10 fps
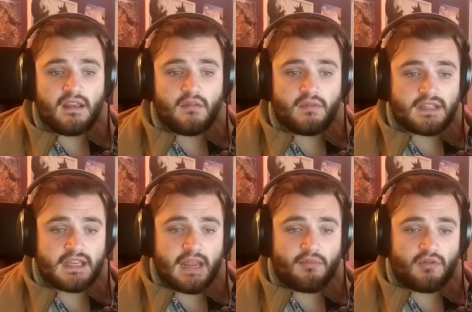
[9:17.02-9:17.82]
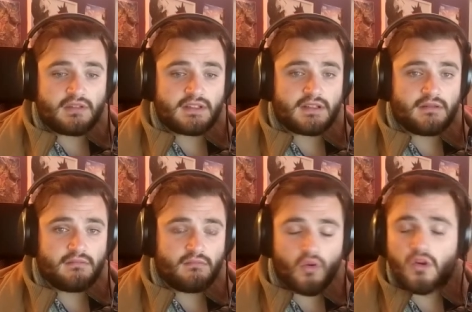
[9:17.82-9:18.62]
which enables
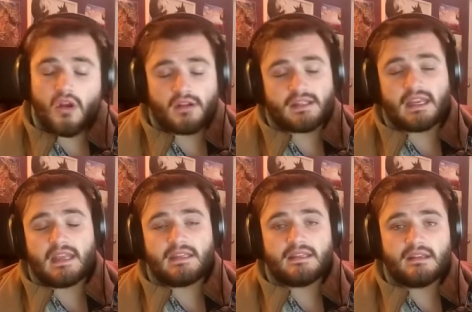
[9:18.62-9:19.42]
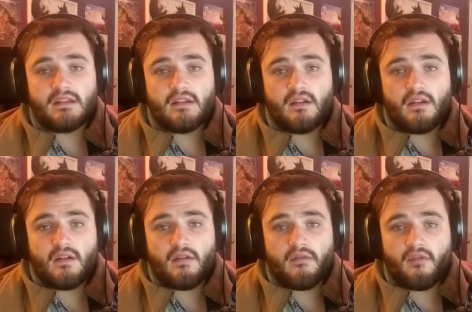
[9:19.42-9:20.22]
more content
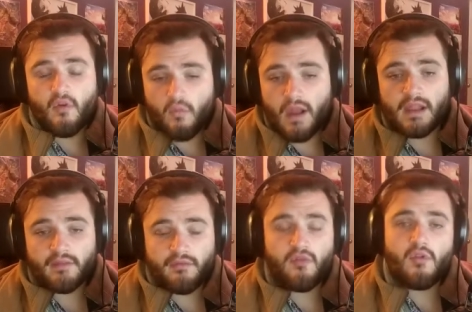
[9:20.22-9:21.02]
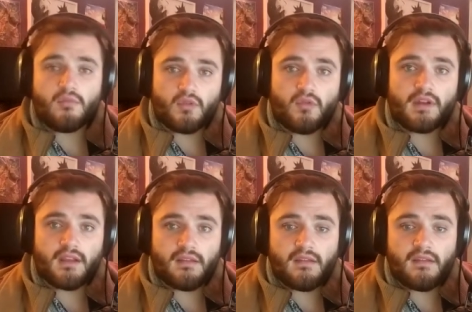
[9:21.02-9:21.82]
for a well-informed
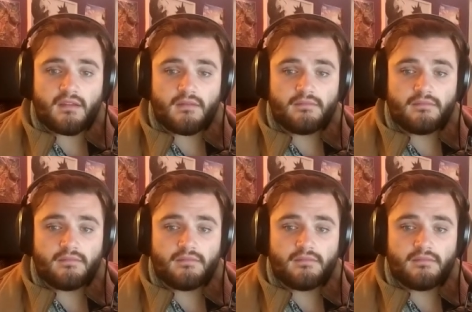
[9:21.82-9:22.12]
audience.